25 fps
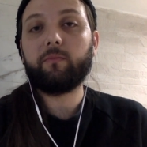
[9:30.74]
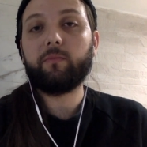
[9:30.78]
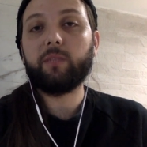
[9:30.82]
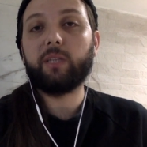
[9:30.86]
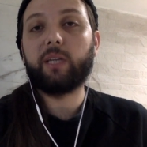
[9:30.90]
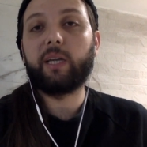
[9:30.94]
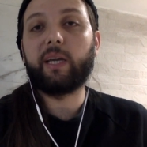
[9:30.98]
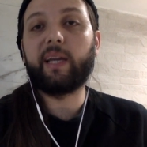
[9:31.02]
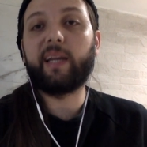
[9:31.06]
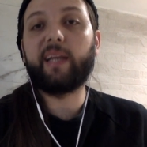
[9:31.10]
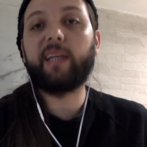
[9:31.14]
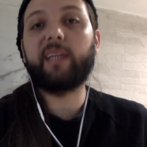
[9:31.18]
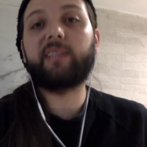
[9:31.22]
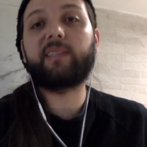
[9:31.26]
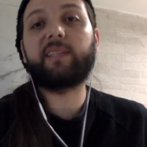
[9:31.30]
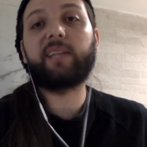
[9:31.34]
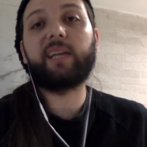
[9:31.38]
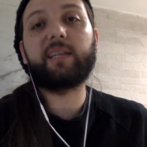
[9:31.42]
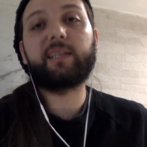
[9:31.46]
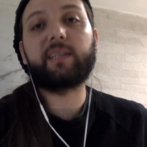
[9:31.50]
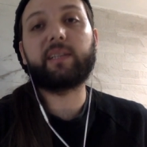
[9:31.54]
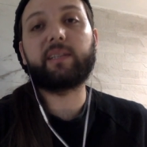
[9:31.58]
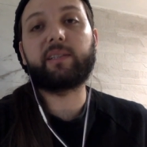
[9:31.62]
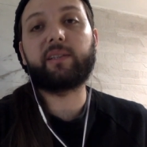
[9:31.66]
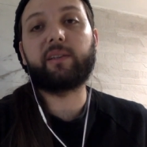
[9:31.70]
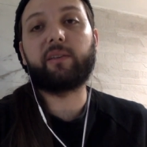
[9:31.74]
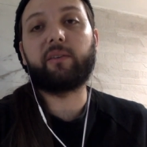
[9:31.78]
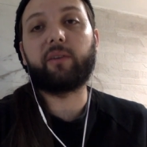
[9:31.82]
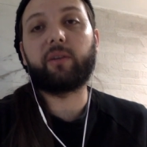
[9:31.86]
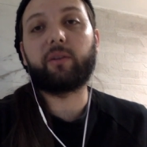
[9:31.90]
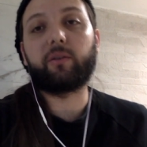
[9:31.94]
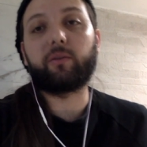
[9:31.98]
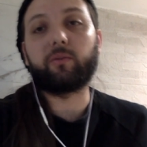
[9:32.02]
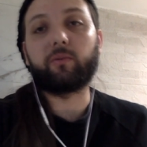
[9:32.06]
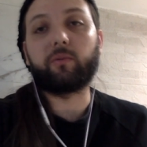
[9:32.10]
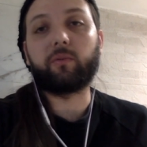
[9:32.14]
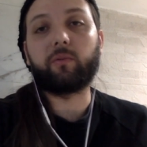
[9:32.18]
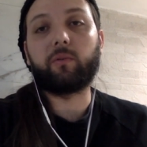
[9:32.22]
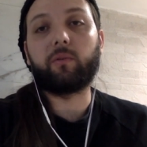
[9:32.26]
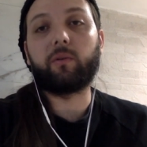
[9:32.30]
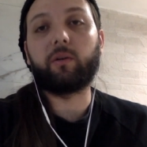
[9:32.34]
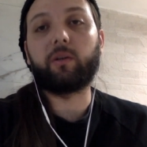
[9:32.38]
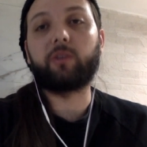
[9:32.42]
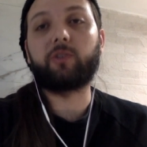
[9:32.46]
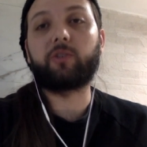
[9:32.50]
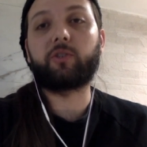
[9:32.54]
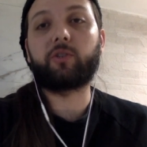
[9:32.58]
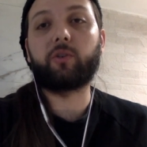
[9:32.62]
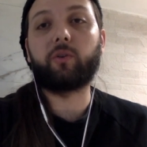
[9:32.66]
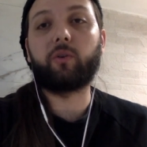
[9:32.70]
It is necessary to
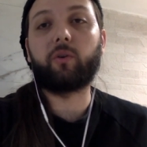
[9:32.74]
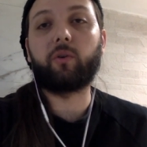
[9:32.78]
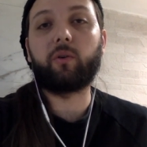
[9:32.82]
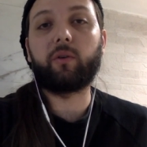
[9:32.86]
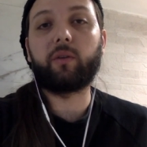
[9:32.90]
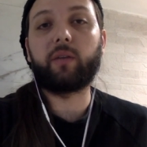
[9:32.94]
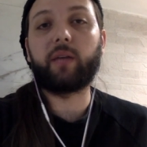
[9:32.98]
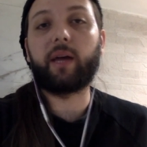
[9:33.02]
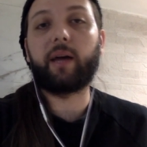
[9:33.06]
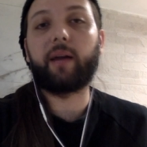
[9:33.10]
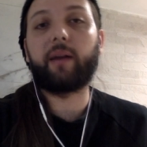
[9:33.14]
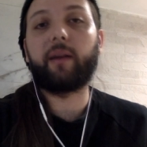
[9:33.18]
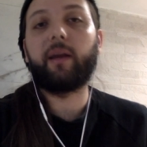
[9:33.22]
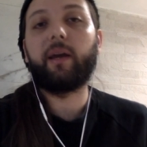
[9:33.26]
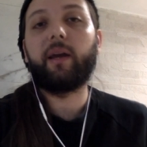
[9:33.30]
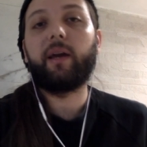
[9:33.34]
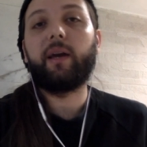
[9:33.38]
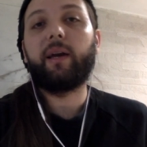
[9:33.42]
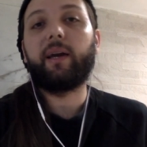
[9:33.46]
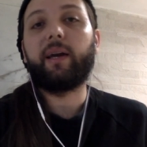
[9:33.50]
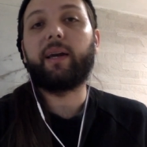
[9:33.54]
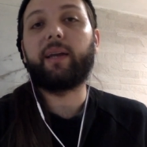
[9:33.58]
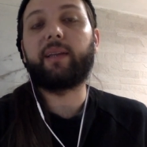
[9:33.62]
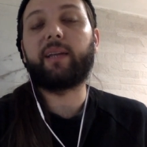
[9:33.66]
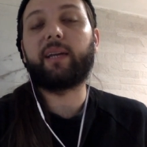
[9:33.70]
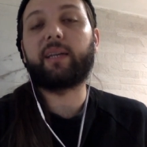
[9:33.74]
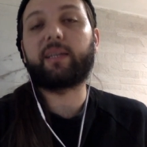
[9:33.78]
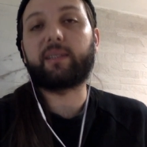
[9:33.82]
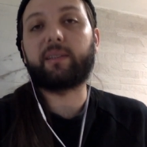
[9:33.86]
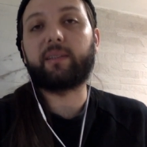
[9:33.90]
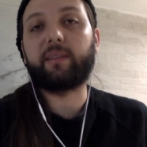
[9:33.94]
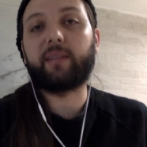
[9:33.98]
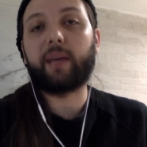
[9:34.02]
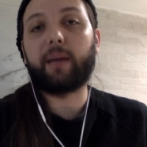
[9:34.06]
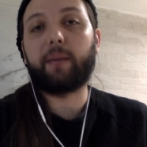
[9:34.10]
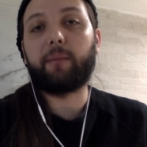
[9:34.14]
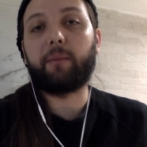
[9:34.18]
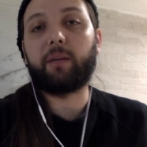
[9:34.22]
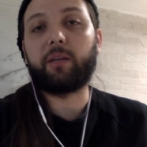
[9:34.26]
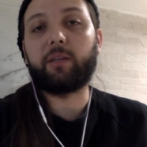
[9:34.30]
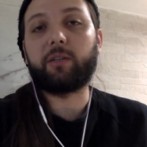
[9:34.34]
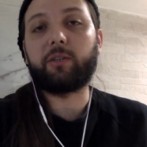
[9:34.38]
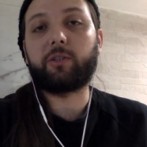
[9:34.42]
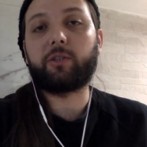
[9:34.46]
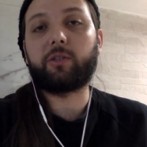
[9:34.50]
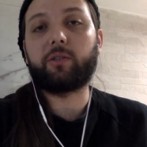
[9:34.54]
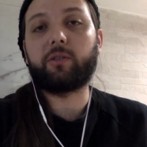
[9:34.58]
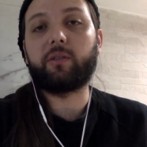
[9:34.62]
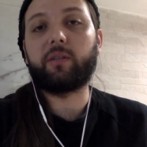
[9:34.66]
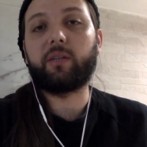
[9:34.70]
ensure that it doesn't
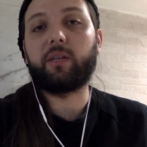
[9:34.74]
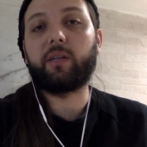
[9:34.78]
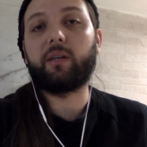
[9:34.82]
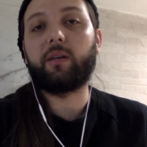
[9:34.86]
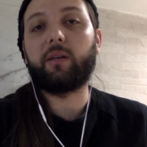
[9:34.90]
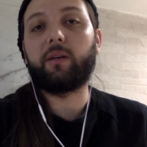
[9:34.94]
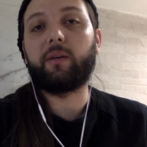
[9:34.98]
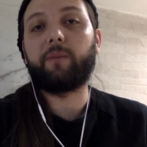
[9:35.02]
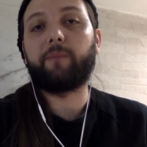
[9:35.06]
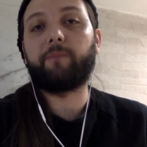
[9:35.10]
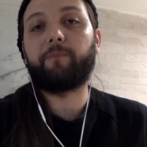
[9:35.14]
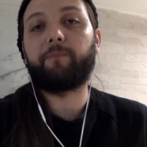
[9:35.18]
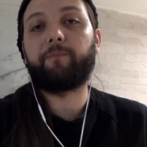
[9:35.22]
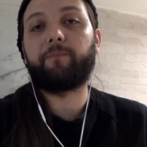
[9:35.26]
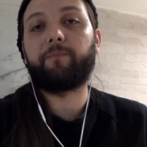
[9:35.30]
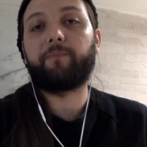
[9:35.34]
damage the